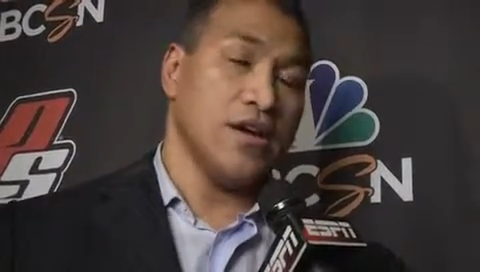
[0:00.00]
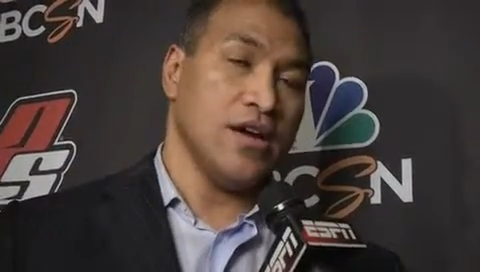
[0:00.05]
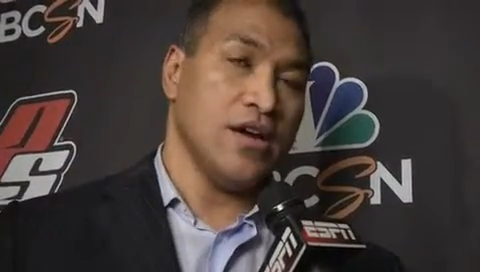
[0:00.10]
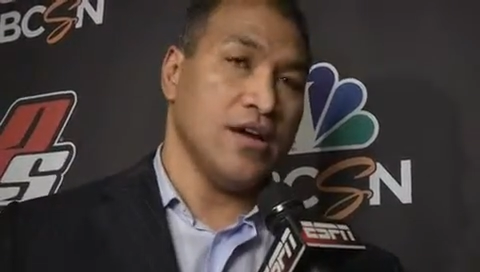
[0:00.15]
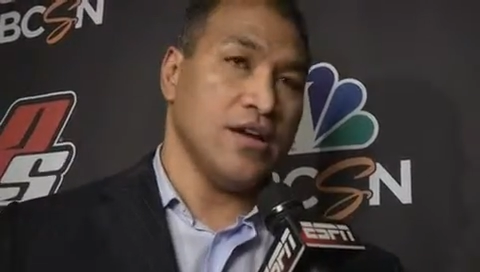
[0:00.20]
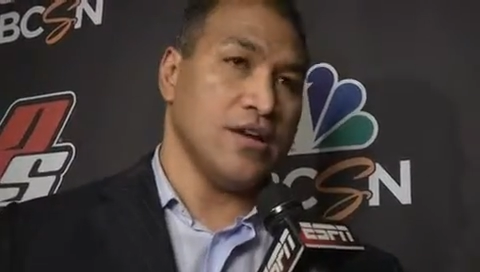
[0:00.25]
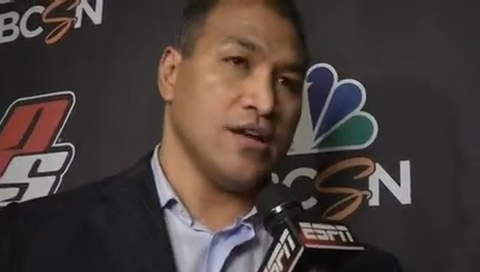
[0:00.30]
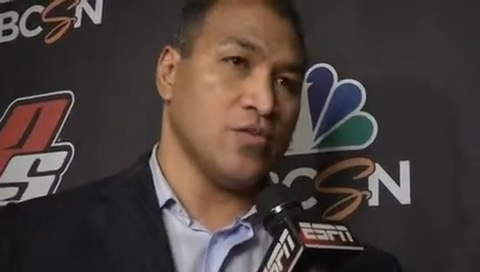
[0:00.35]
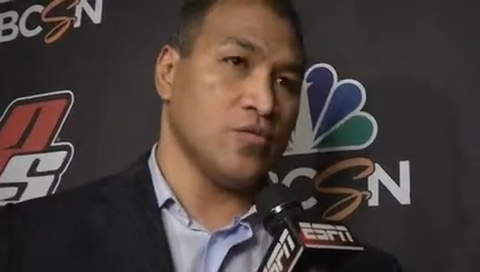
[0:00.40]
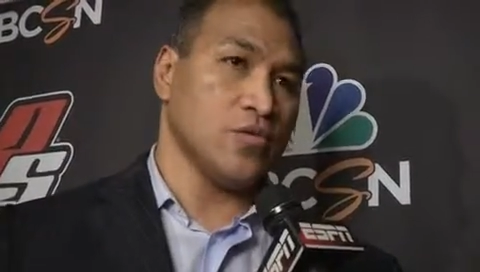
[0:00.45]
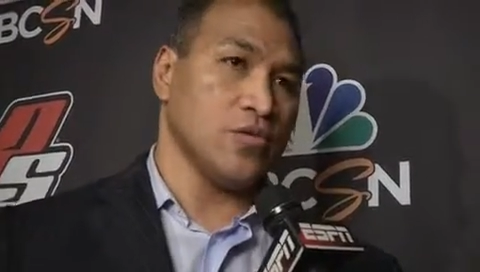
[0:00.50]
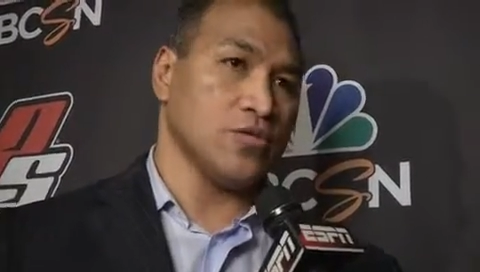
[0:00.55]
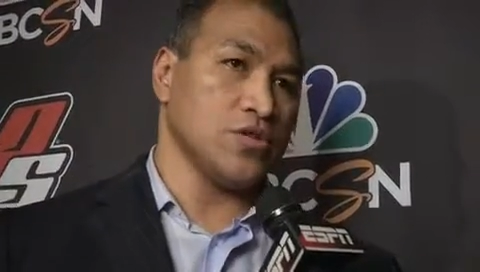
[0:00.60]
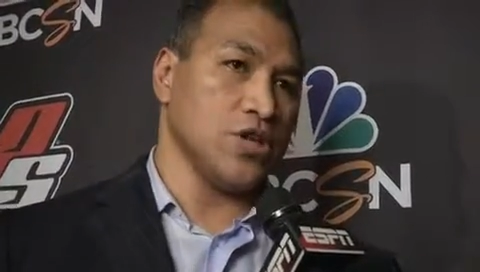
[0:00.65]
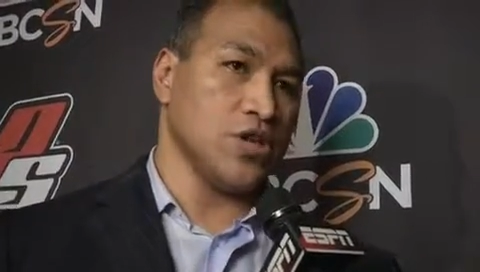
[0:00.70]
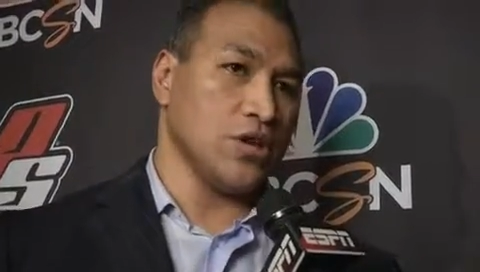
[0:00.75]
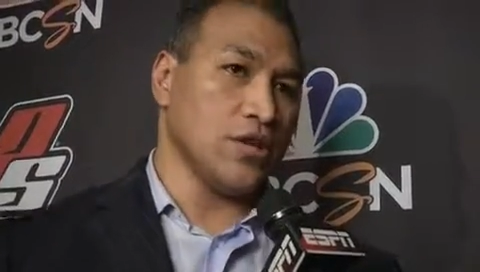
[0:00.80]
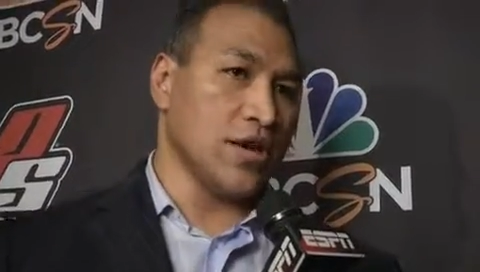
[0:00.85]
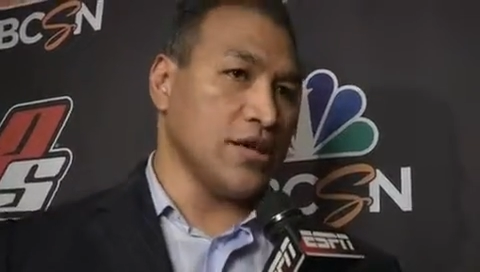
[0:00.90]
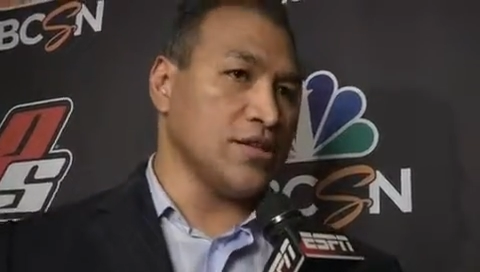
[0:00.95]
then
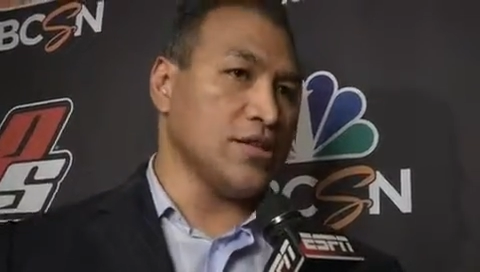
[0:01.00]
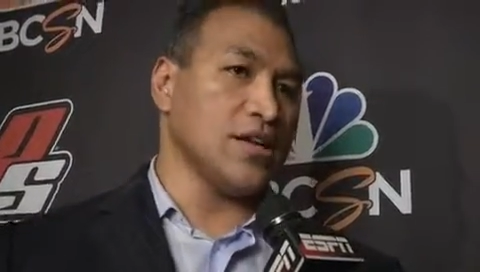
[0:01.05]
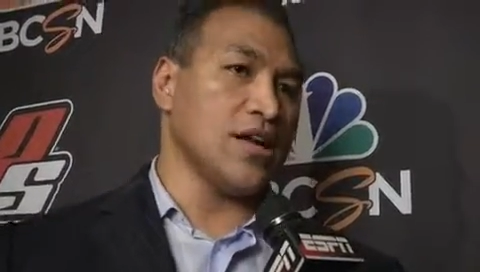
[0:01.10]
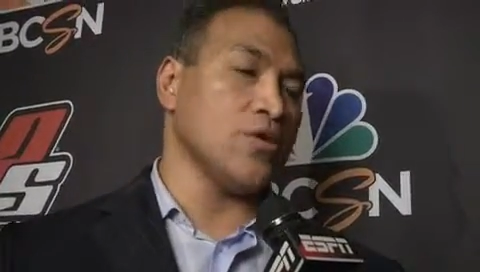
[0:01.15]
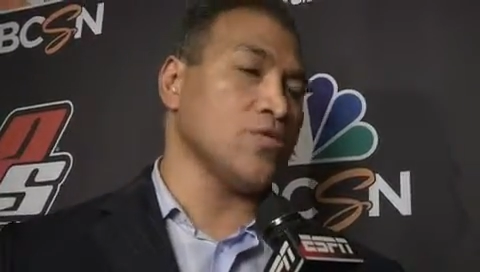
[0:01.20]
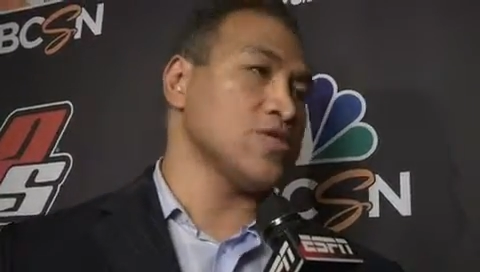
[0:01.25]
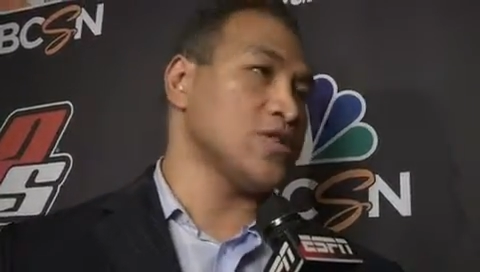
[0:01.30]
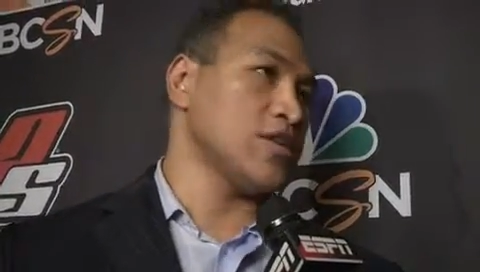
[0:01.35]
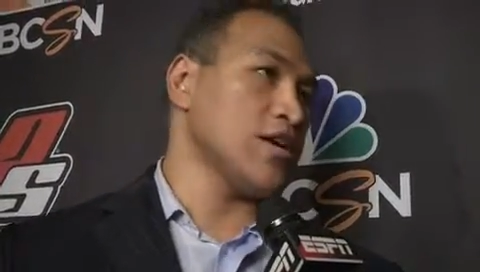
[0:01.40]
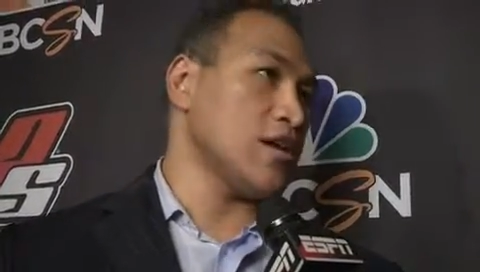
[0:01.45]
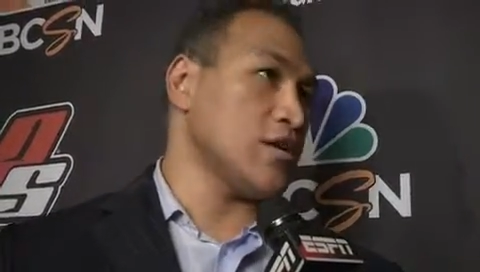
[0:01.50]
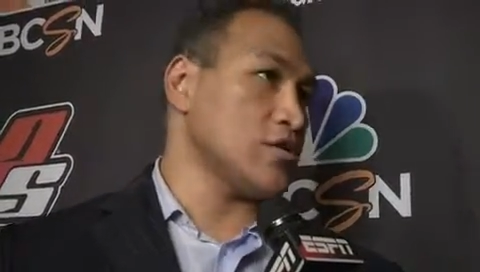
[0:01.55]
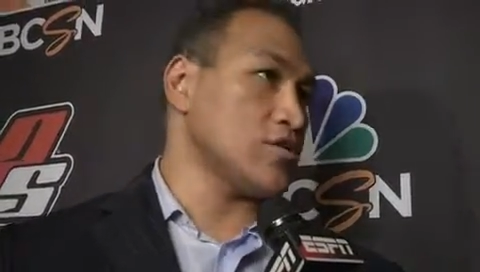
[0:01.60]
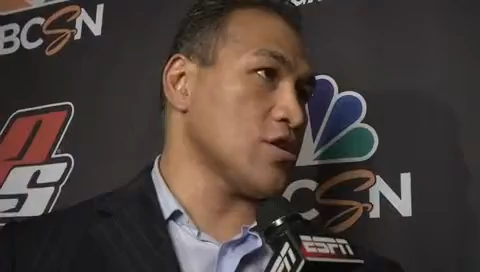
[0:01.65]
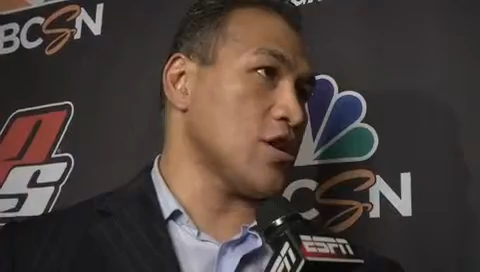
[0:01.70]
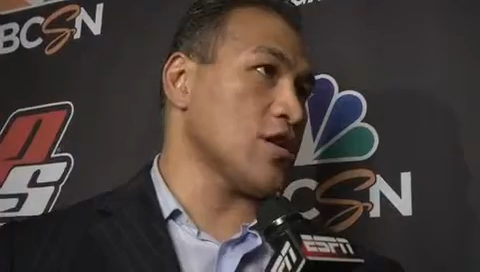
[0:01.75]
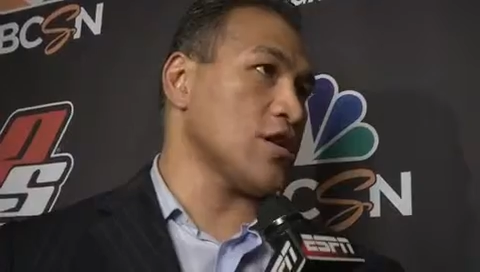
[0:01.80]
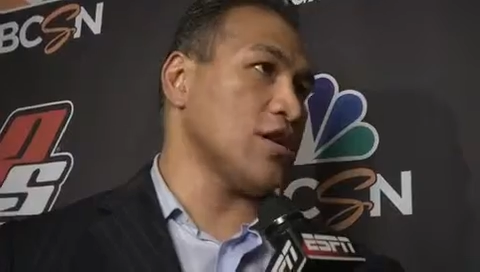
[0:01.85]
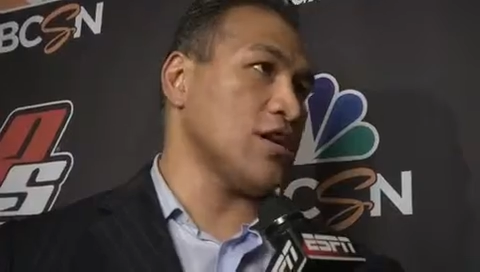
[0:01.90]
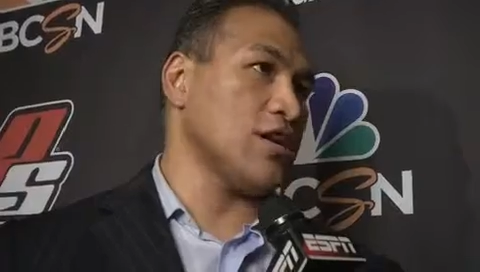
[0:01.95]
we'll, Ali and I will sit down and
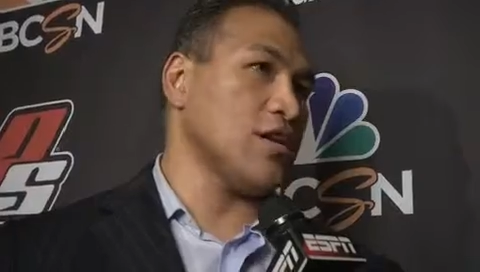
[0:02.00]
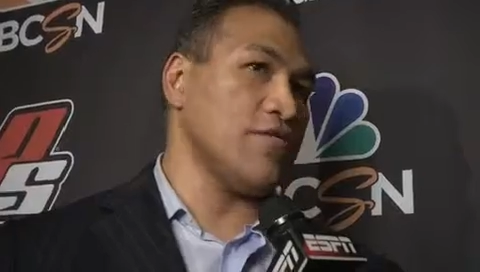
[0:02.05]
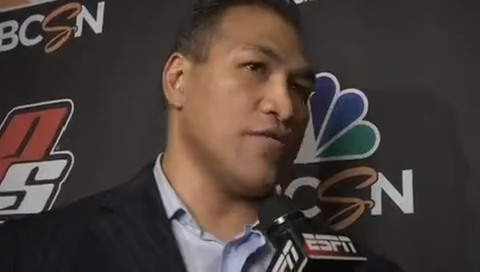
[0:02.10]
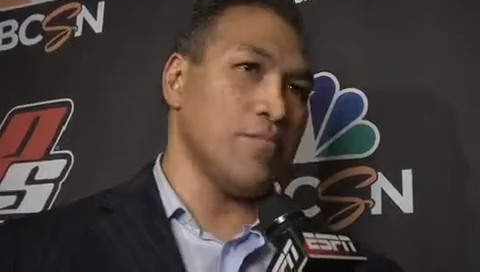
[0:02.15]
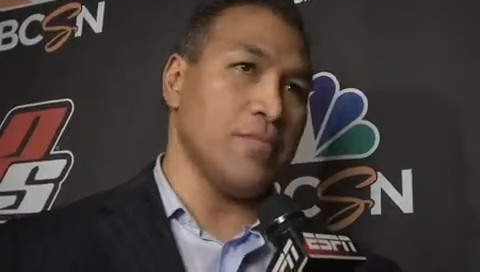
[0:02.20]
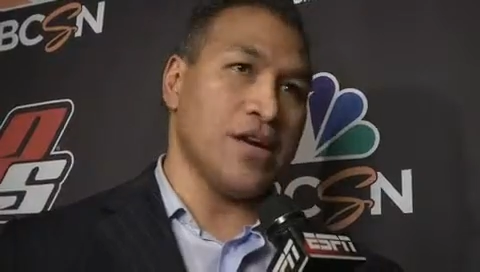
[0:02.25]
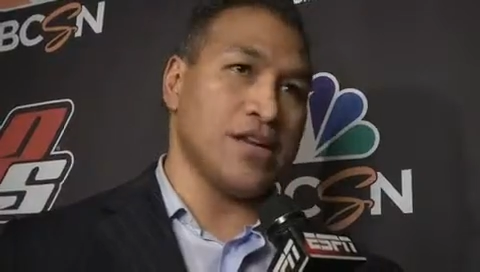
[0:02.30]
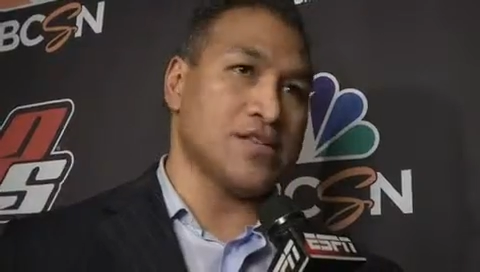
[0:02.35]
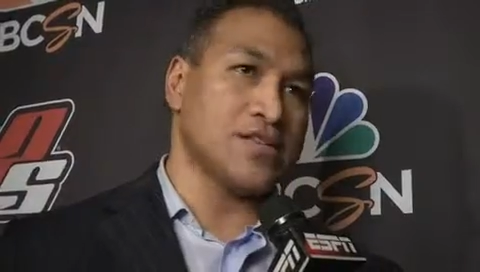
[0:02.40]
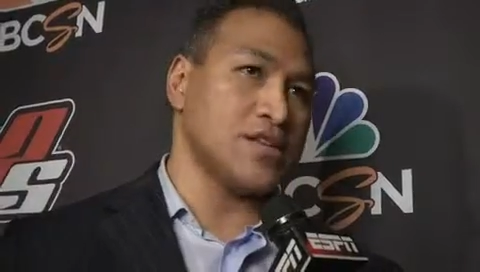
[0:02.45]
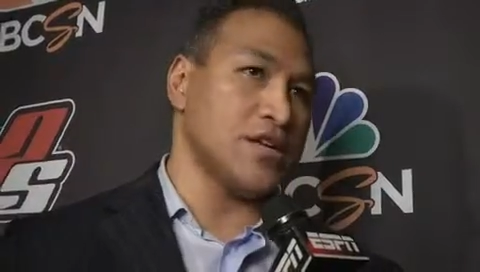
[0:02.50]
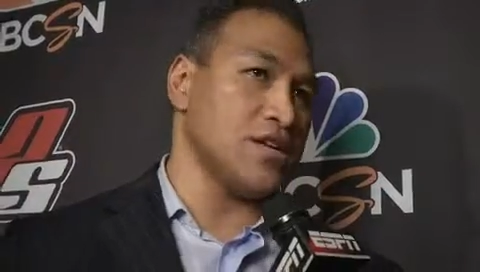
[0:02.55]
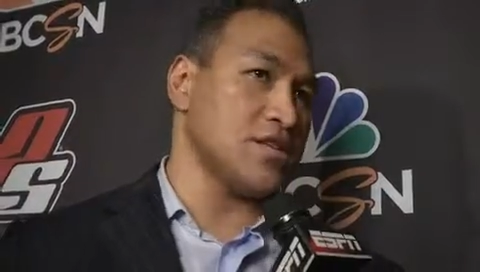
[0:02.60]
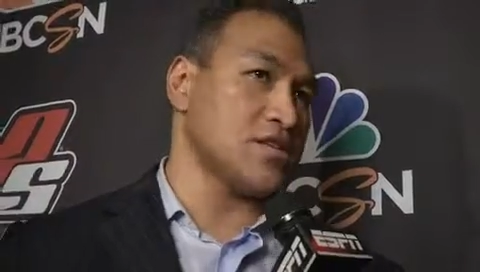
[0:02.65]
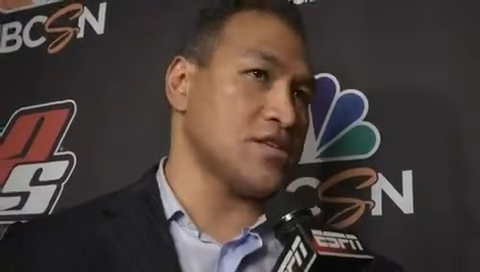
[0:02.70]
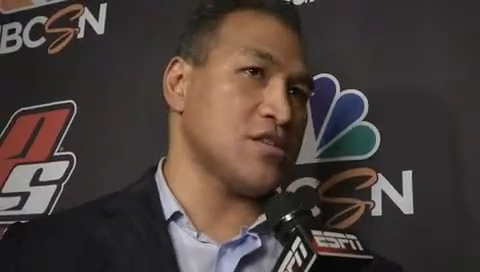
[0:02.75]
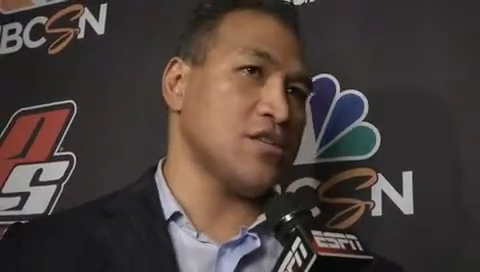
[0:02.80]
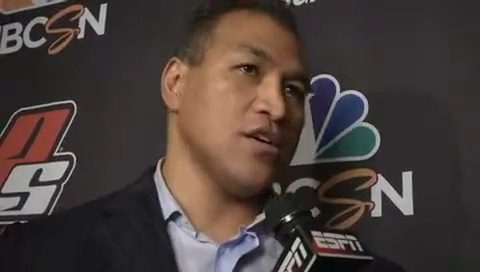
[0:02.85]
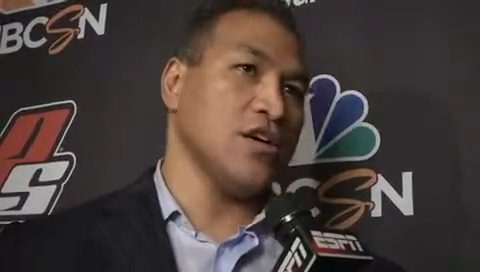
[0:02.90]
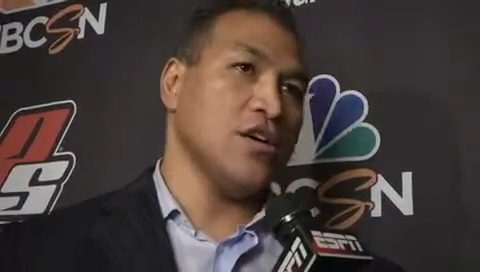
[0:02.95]
talk again if it makes
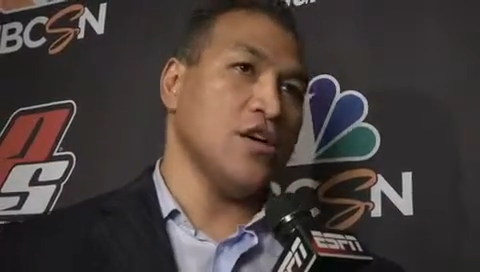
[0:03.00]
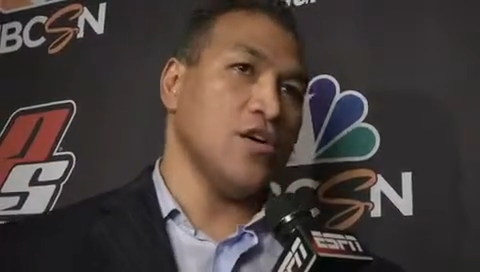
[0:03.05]
sense